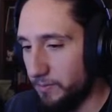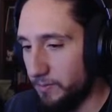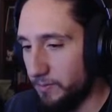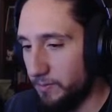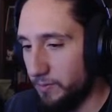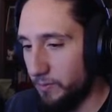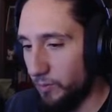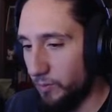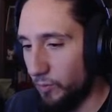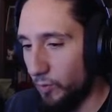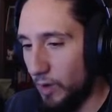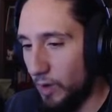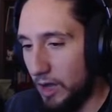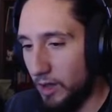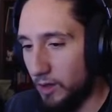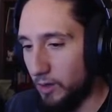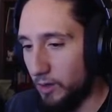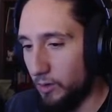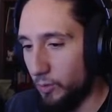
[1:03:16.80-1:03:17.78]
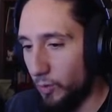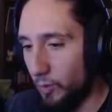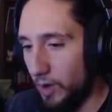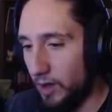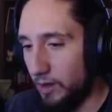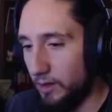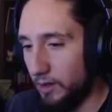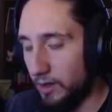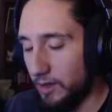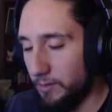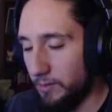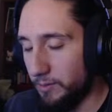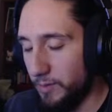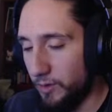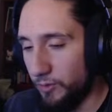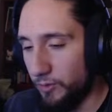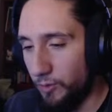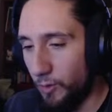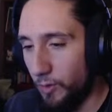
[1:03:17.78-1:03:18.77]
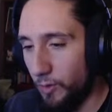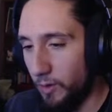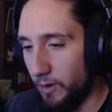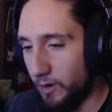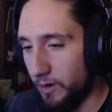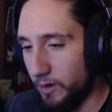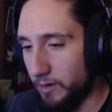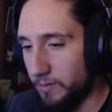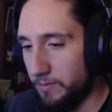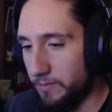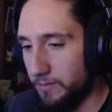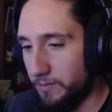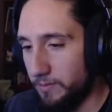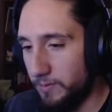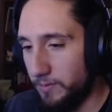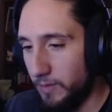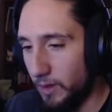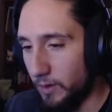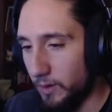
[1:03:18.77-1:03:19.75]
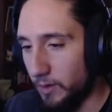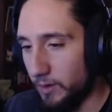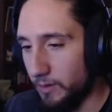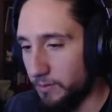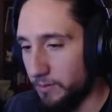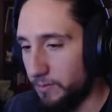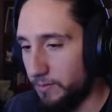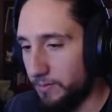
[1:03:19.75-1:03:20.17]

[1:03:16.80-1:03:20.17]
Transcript: well before you're